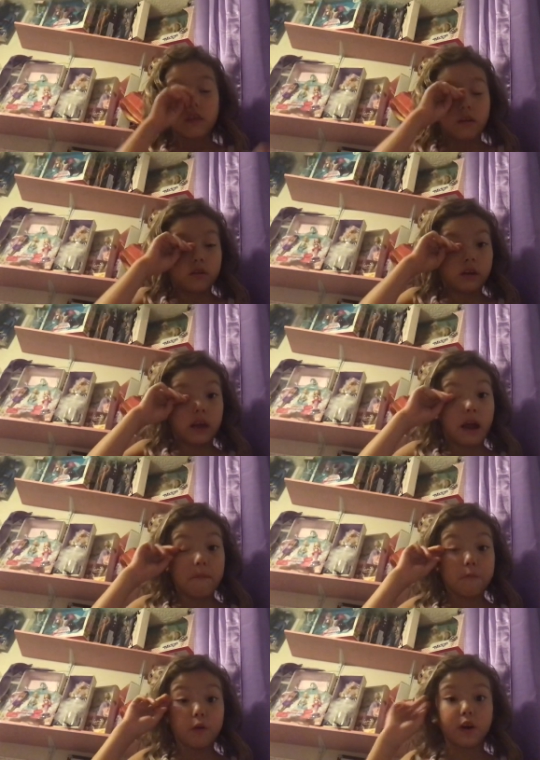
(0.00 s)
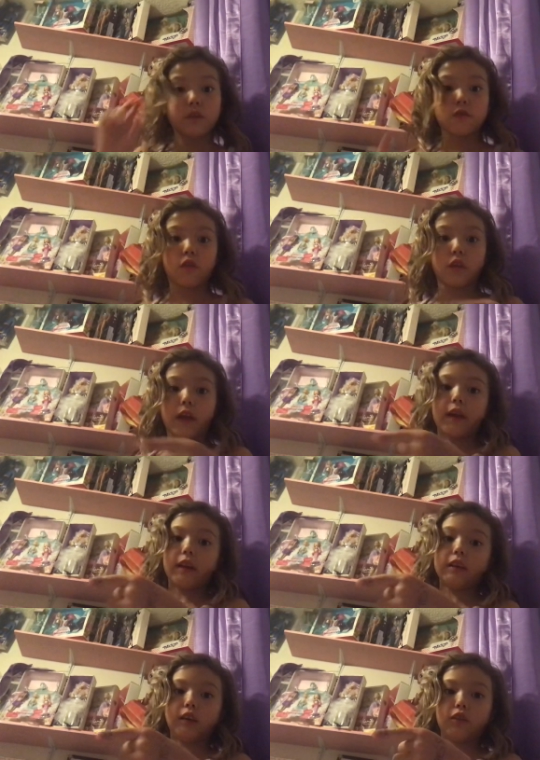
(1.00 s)
there's a cap for it so they
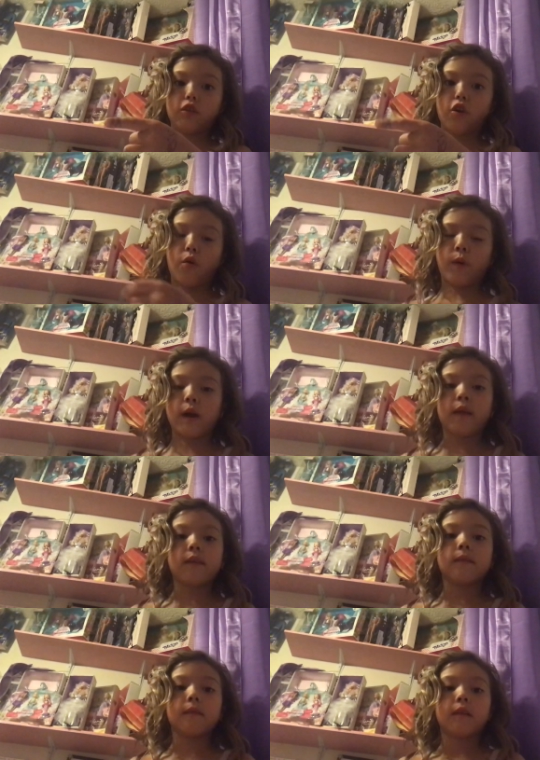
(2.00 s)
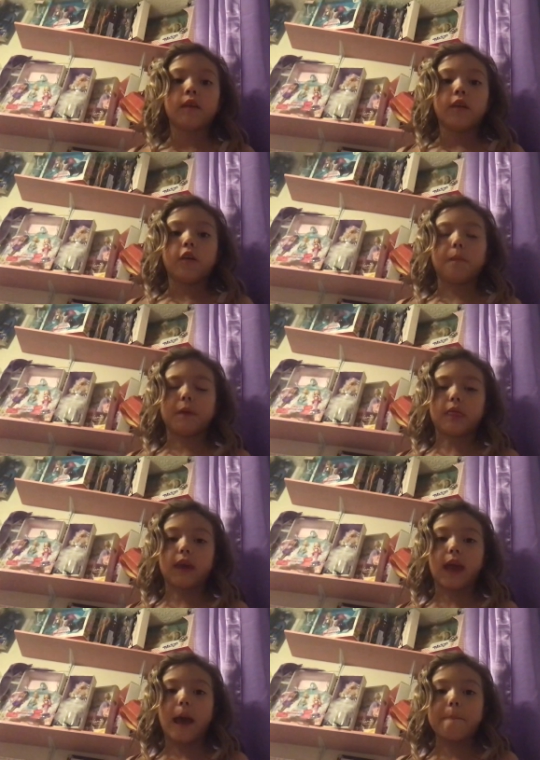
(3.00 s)
can just go in. You put
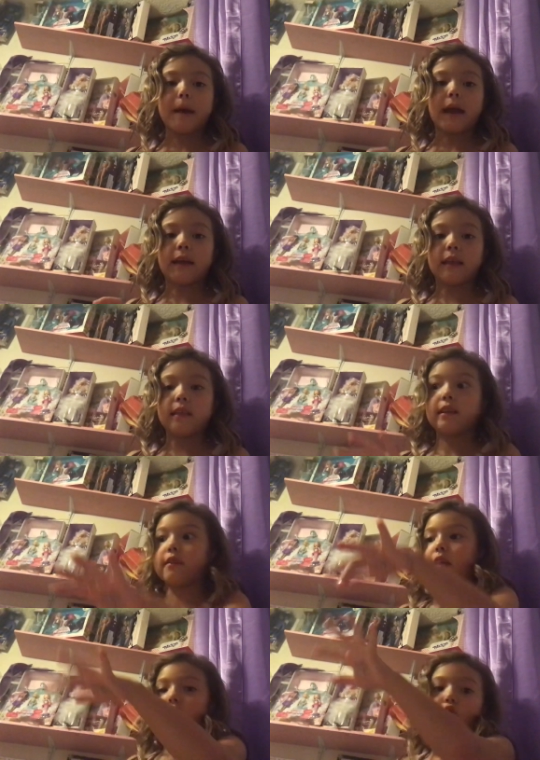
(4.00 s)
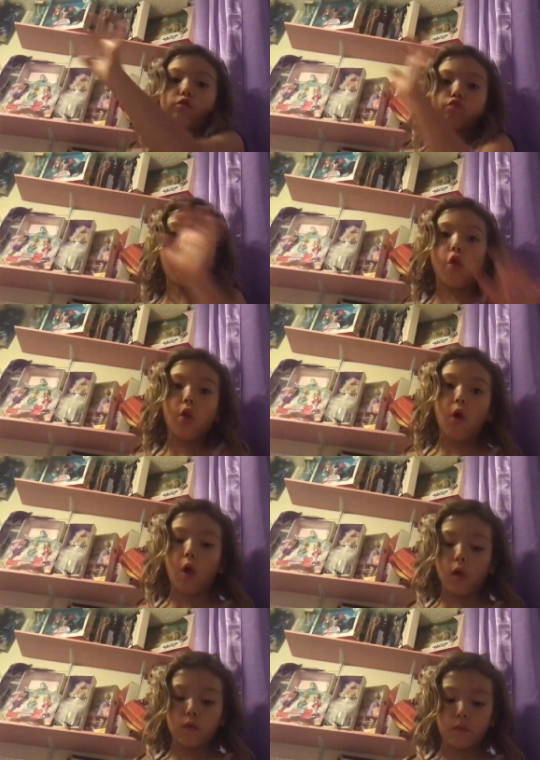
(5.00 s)
the cap back in and they just roll
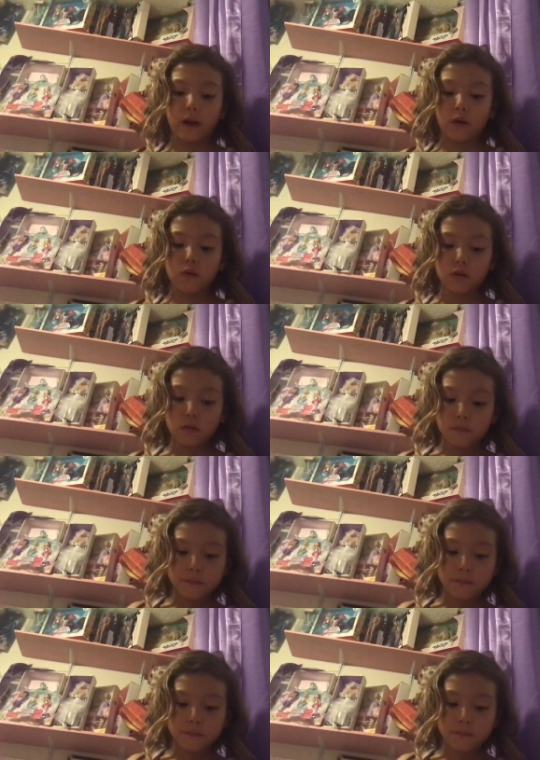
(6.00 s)
all around.